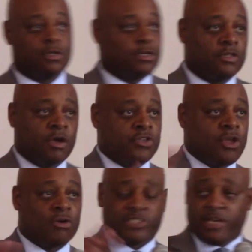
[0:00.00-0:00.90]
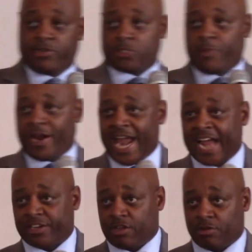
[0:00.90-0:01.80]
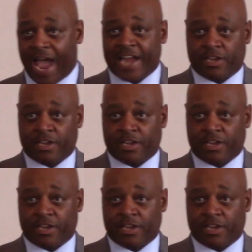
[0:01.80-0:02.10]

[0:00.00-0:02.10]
No, you don't deal with this burden. I do.